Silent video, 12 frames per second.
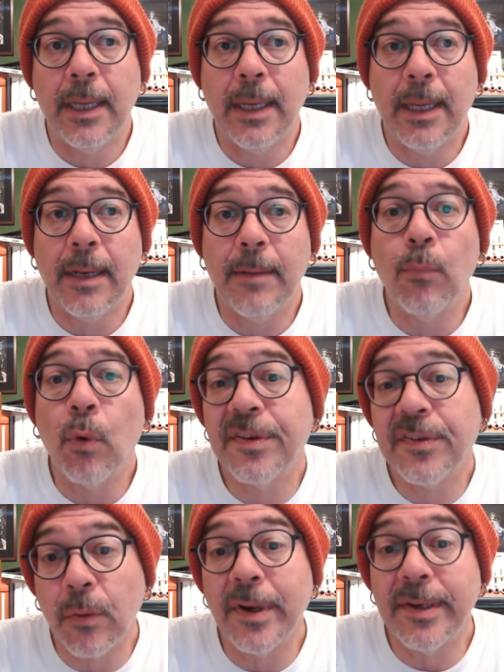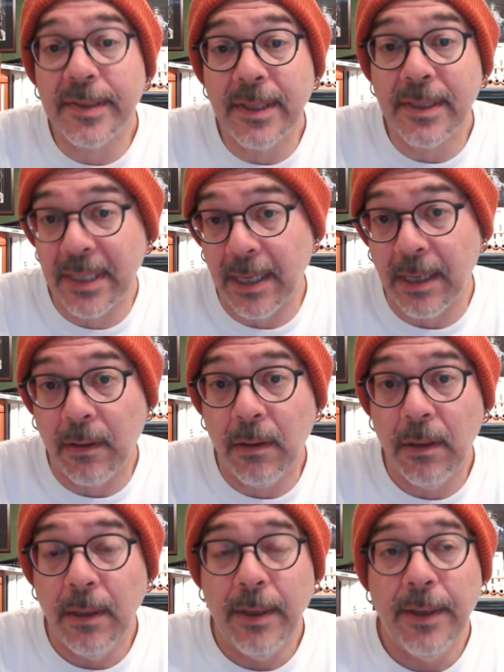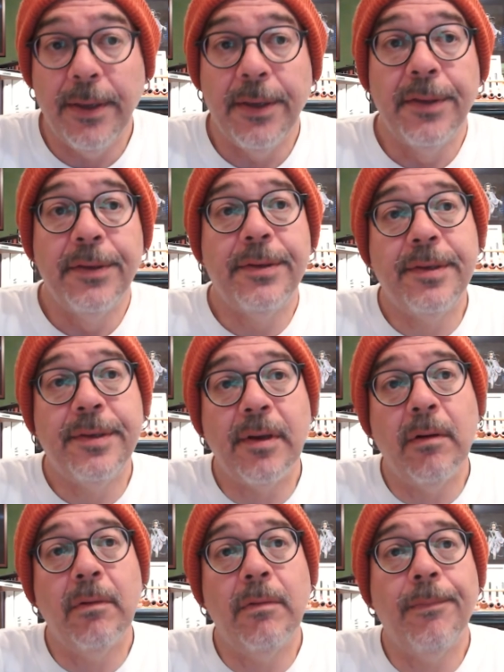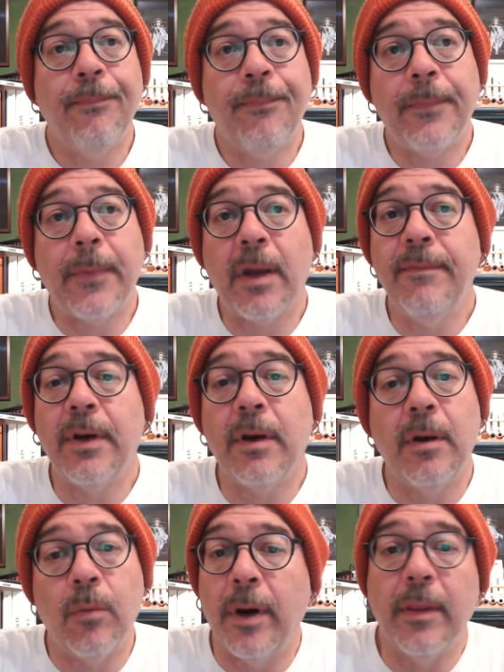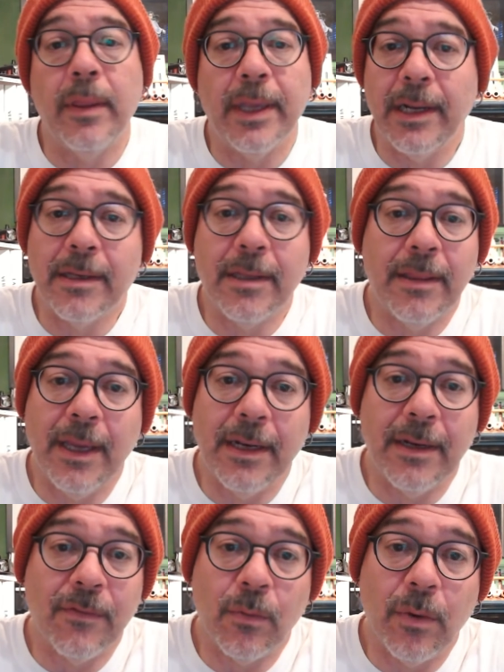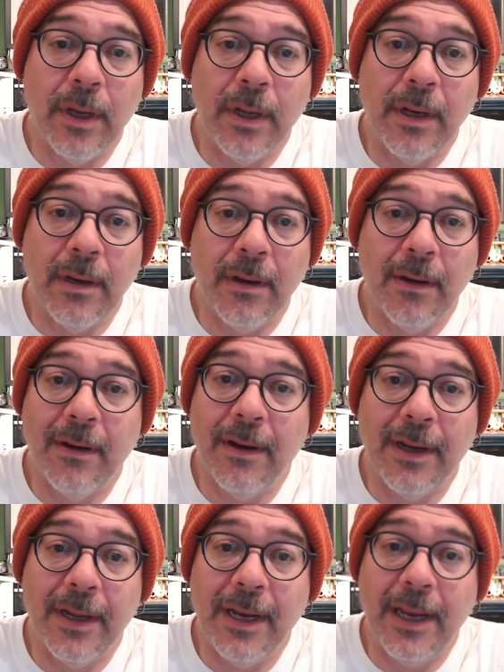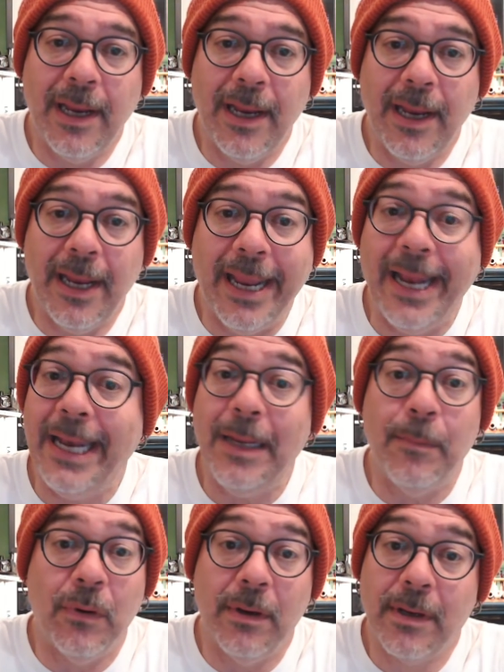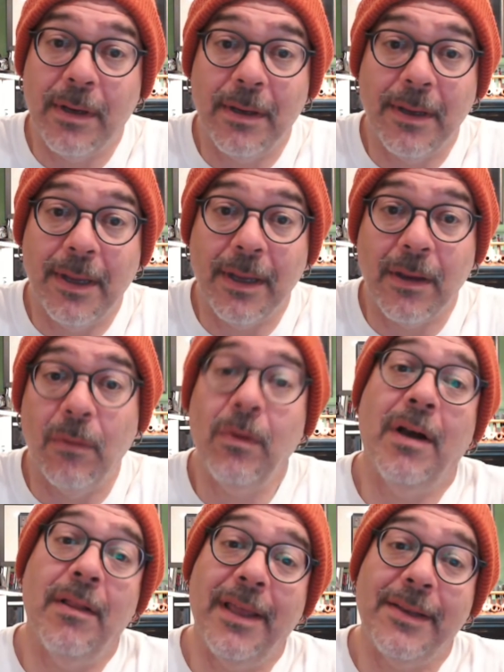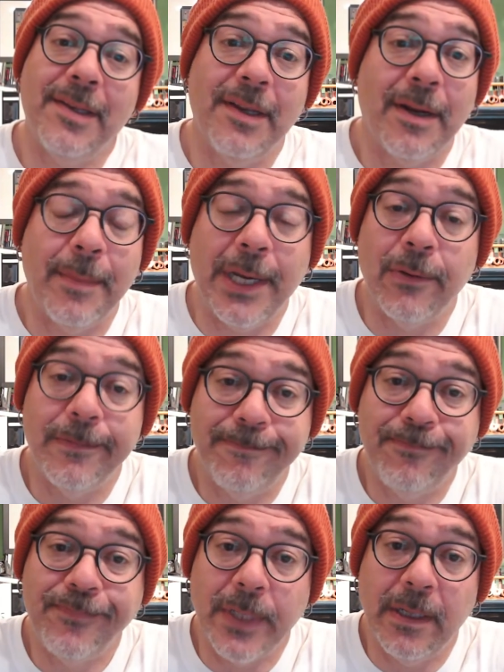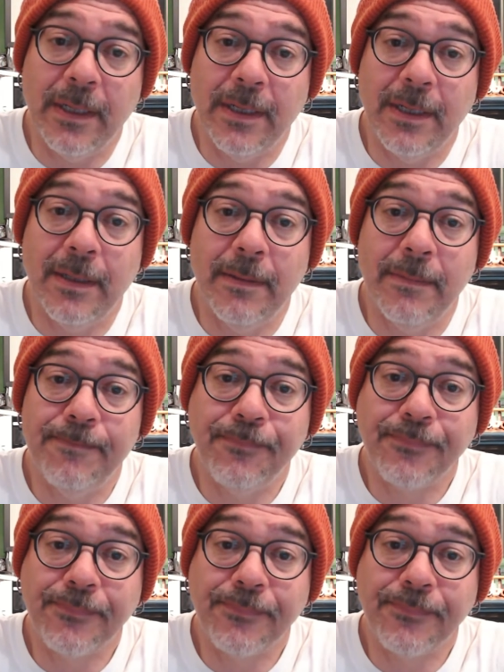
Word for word: and more stories to tell. So I very rarely get to the end of a run on any book and go, well, that's it, I'm out. Um,